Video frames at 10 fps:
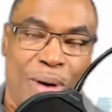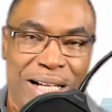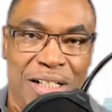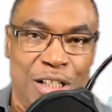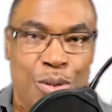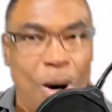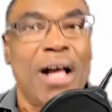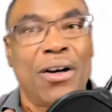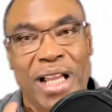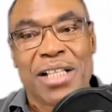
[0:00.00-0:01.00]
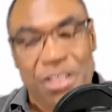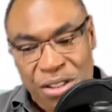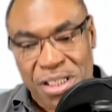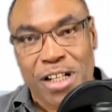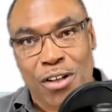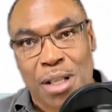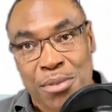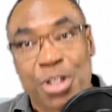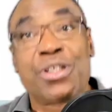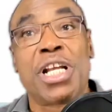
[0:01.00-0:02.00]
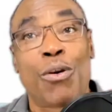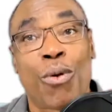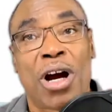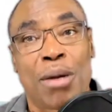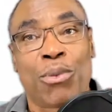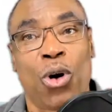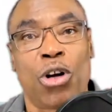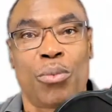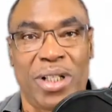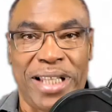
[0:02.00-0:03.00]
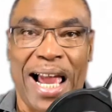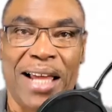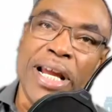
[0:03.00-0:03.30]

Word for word: your wages. Why? Okay. So you see what I'm, you see where I'm going with that.